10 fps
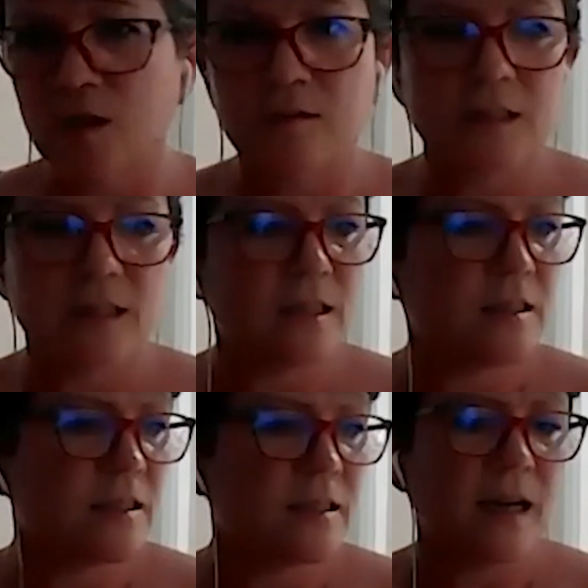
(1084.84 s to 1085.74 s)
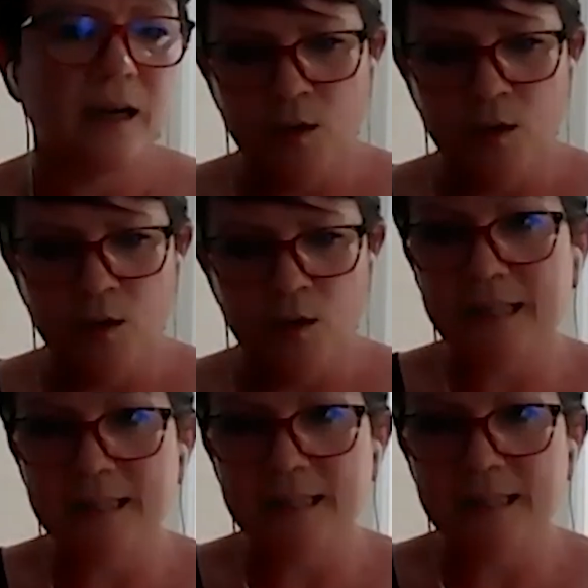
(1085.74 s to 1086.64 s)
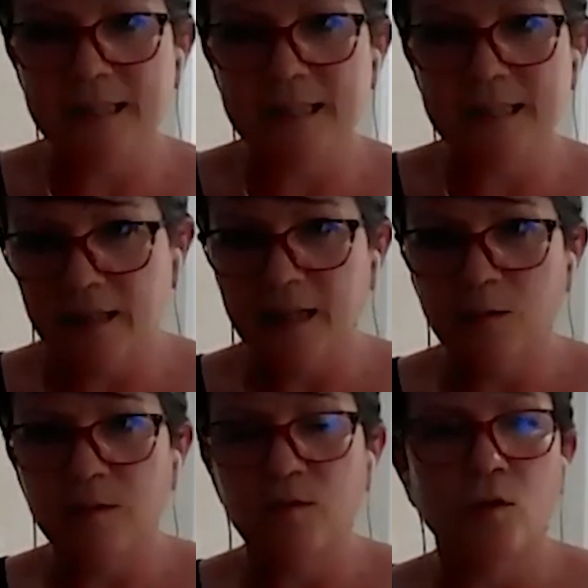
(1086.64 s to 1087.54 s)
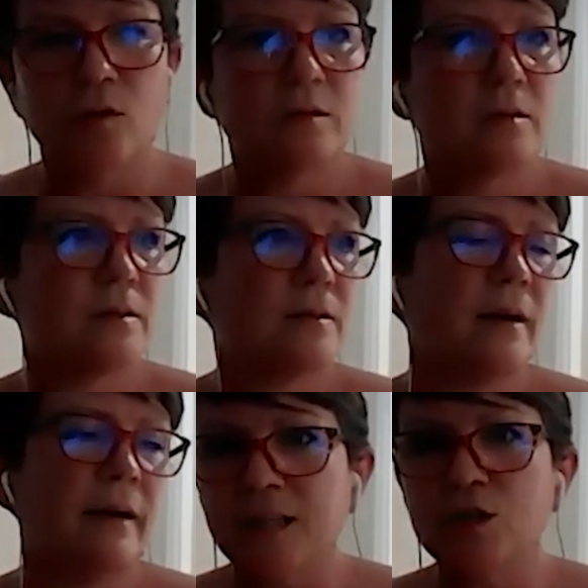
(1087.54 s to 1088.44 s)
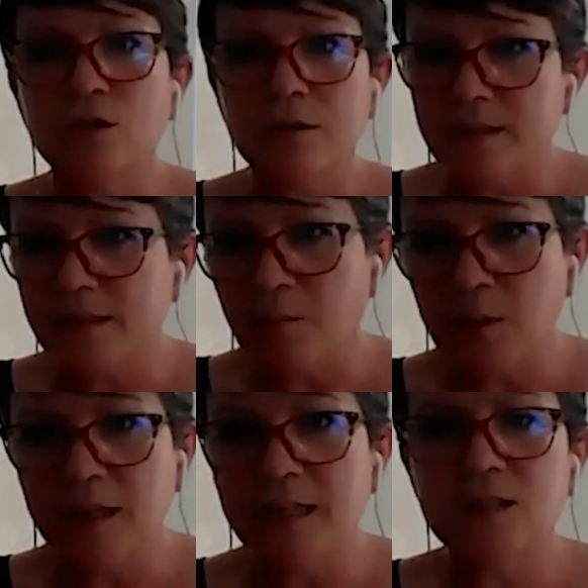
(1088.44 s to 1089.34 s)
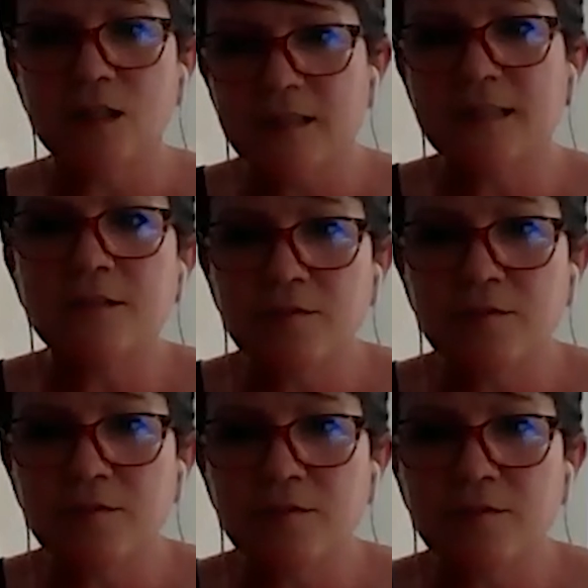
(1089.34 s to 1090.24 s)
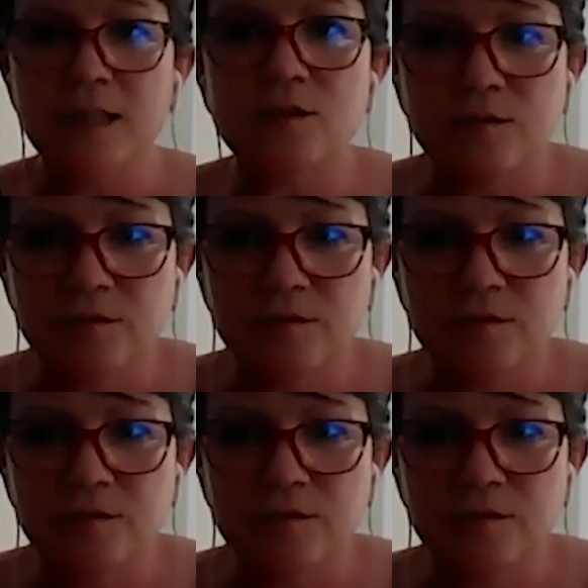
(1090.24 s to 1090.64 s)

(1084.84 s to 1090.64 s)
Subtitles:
services, we've got some hospitality industry in there, we've got insurance companies, just different kinds of